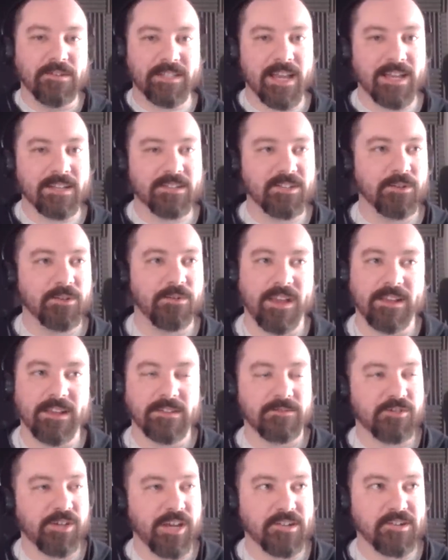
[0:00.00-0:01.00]
said too. Things
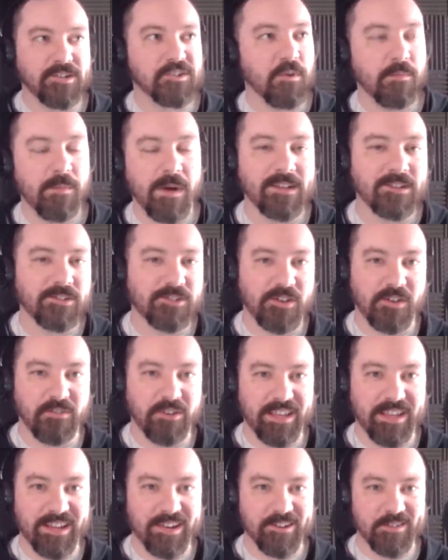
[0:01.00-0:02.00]
have changed so much over
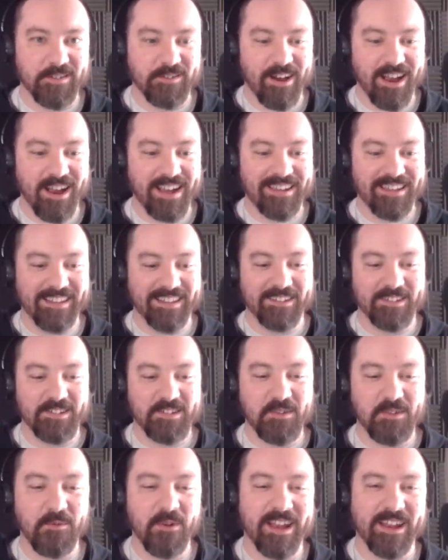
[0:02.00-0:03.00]
the years, right? And
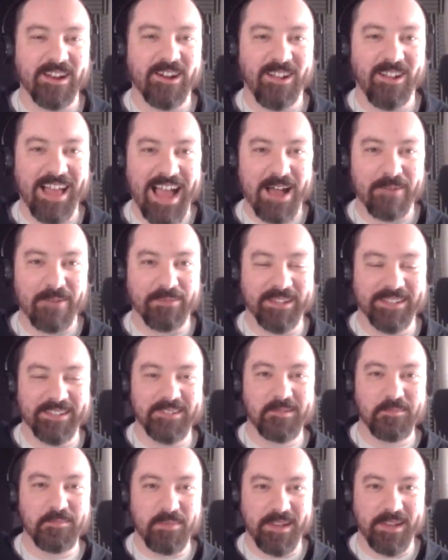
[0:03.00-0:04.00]
just the way it all
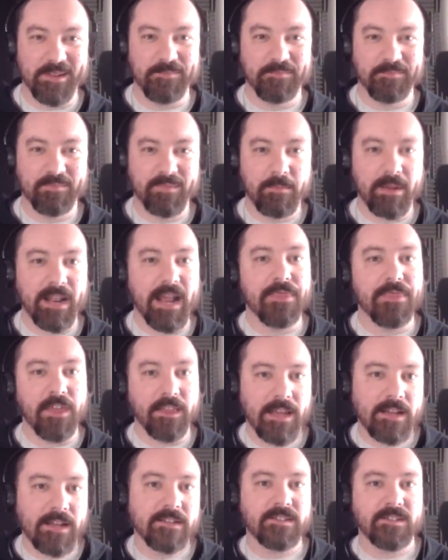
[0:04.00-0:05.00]
happens. But but I think
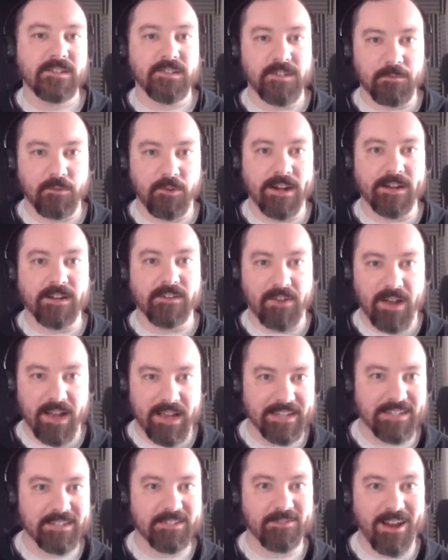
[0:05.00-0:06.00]
that is still some great
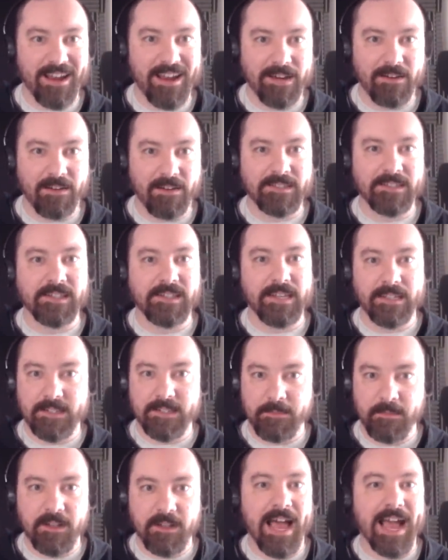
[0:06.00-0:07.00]
advice, right? It's, get
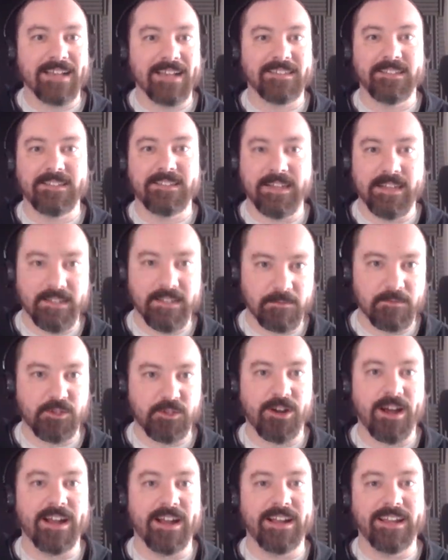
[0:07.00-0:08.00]
some classes, get some
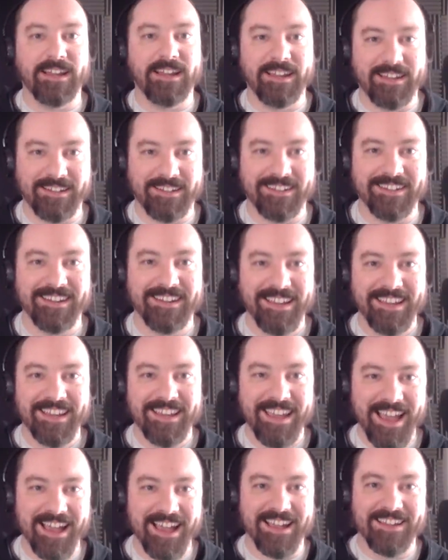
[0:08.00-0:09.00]
training, and
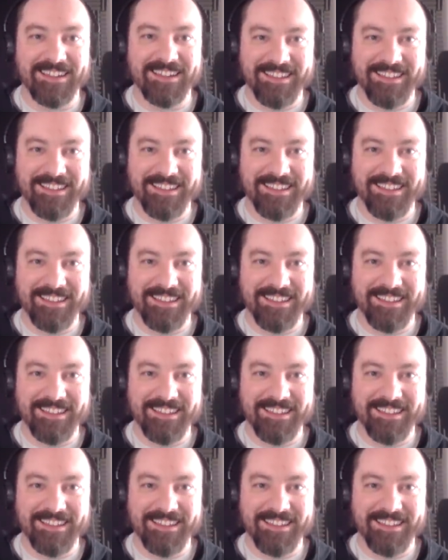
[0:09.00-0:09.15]
yeah,